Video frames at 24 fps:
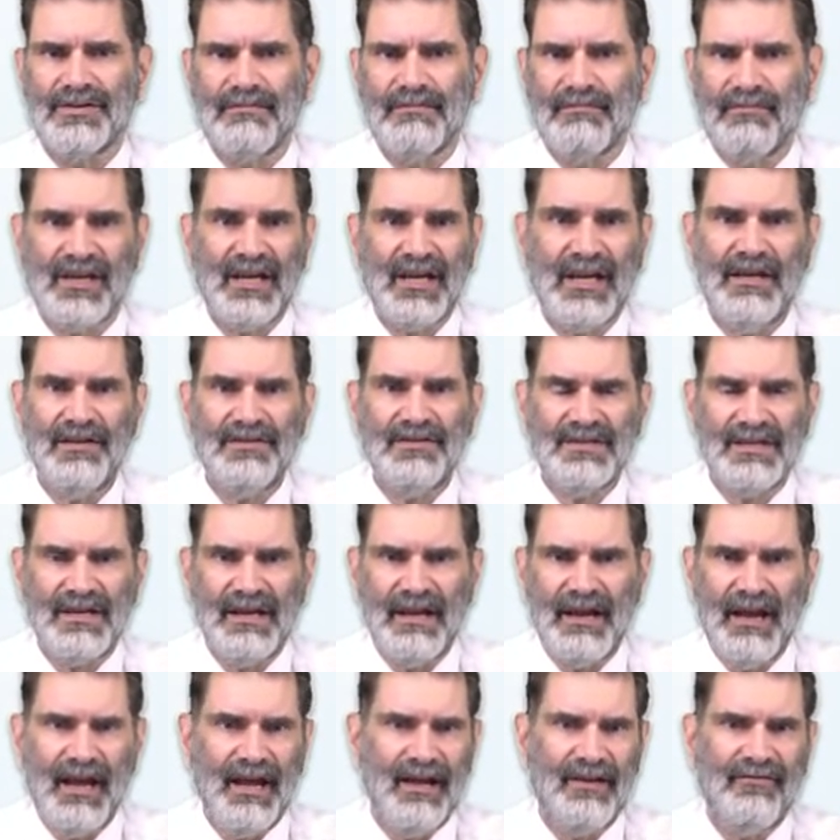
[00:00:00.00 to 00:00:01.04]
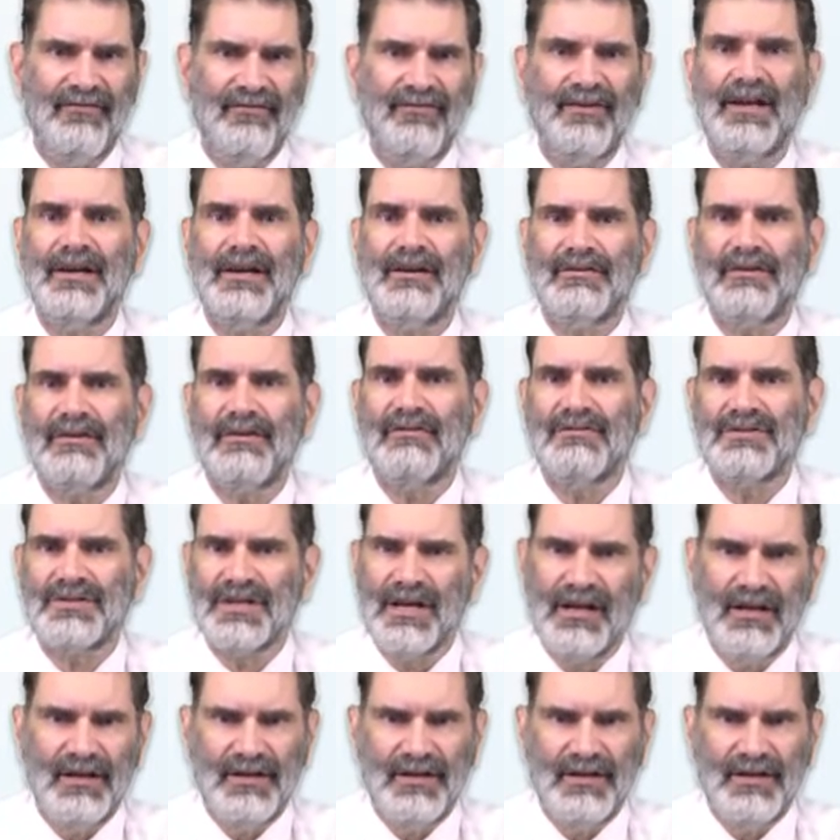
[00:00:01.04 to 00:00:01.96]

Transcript: McKinsey had failures,